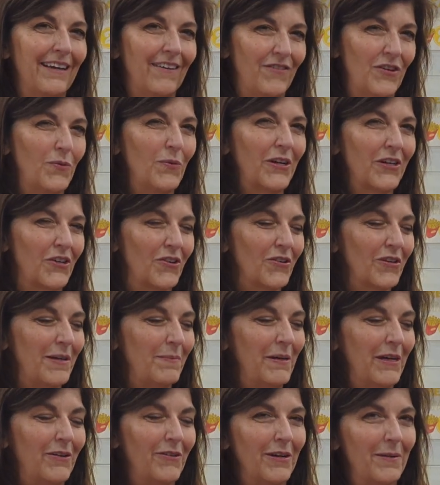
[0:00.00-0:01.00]
If you want
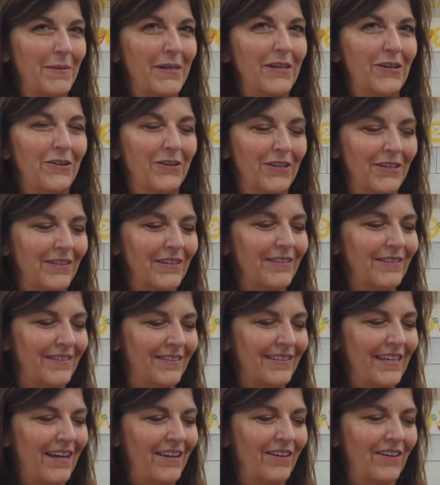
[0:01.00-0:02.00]
creamy yogurt, this
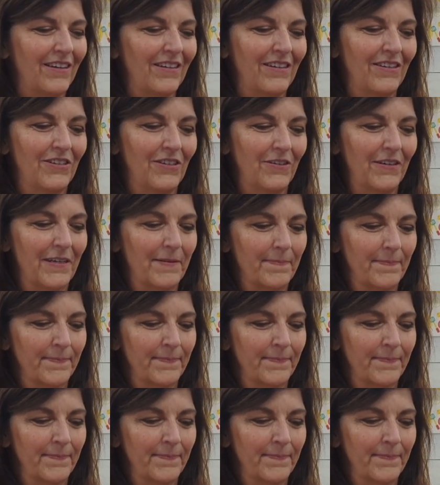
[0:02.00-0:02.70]
is how you're going to do it.